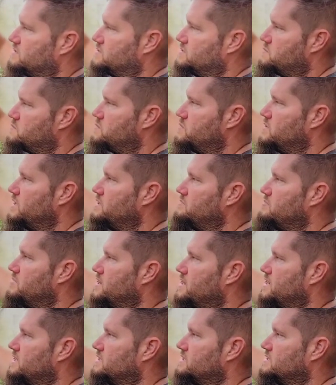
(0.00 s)
it's really
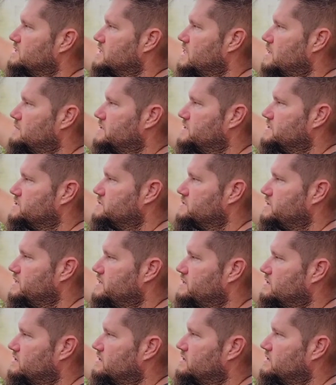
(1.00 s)
big at the top of the
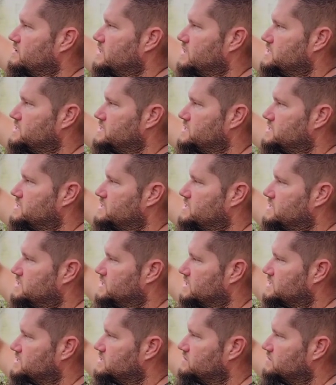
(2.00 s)
tree, that just
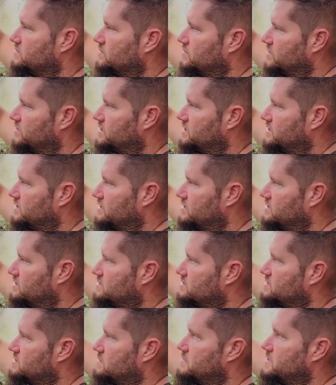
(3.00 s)
doesn't look good.
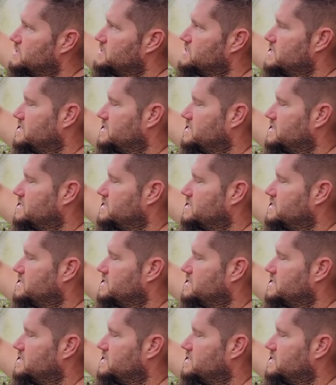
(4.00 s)
So I'm going to